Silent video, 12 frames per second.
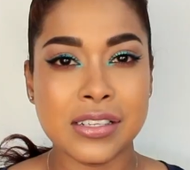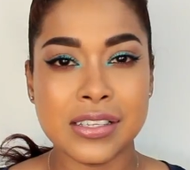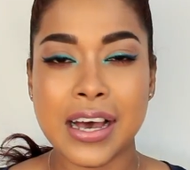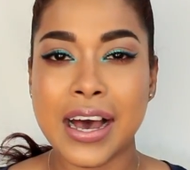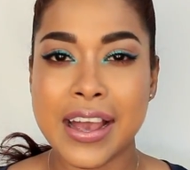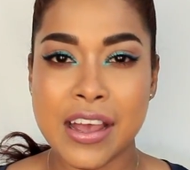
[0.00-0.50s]
it's
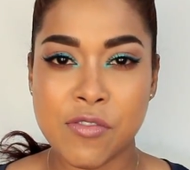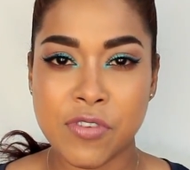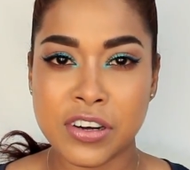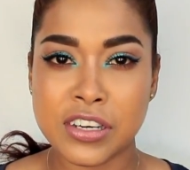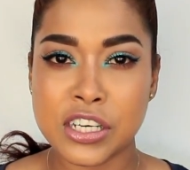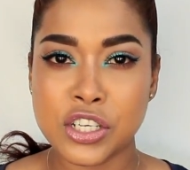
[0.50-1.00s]
a high-end
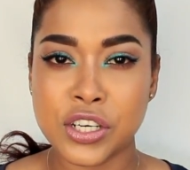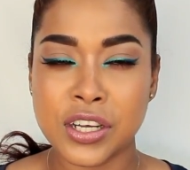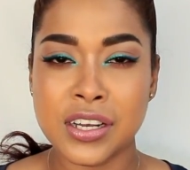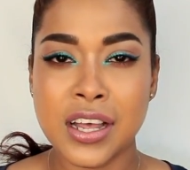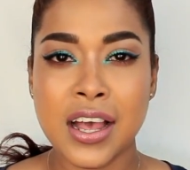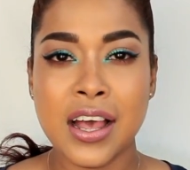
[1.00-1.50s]

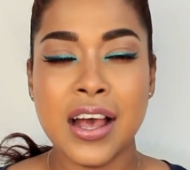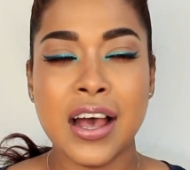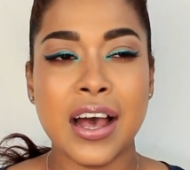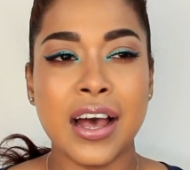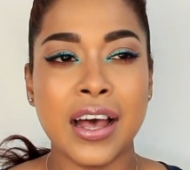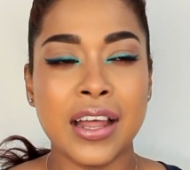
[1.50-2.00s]
foundation,
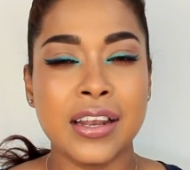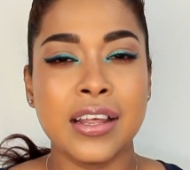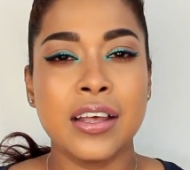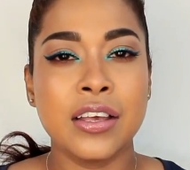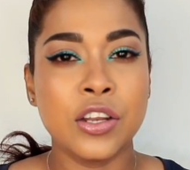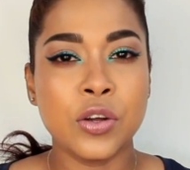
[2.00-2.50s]
and
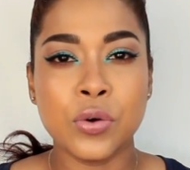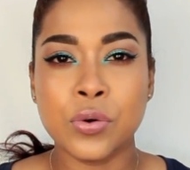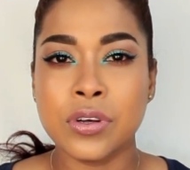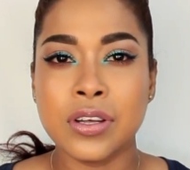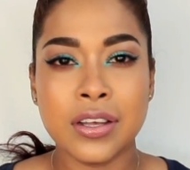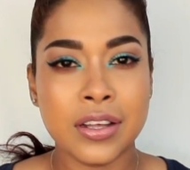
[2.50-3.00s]
you know,